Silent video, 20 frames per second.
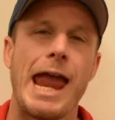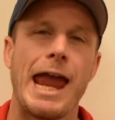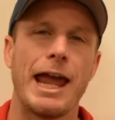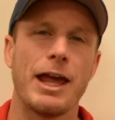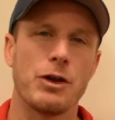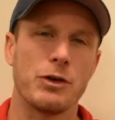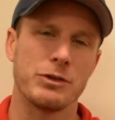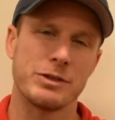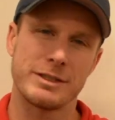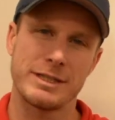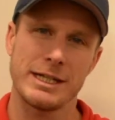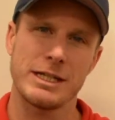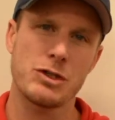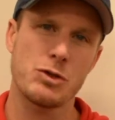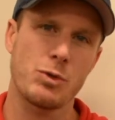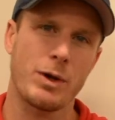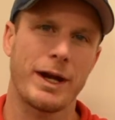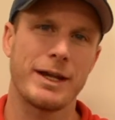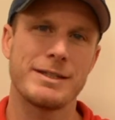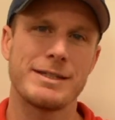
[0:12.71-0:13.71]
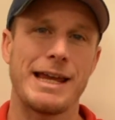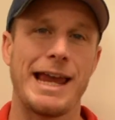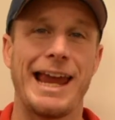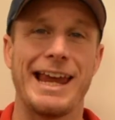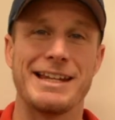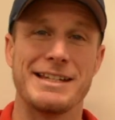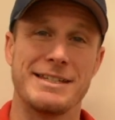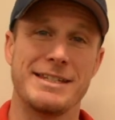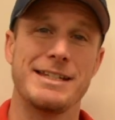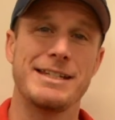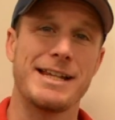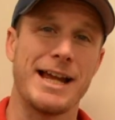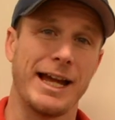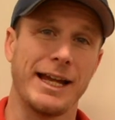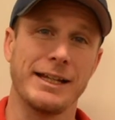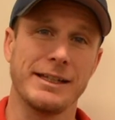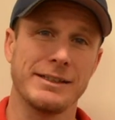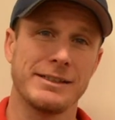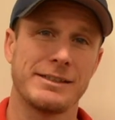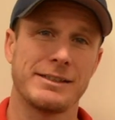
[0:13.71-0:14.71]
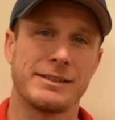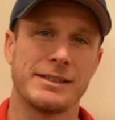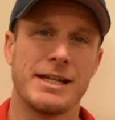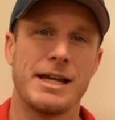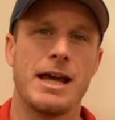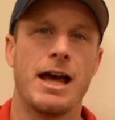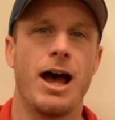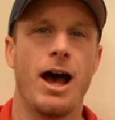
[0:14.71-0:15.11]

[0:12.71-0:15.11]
and our 6 rights and DDICE.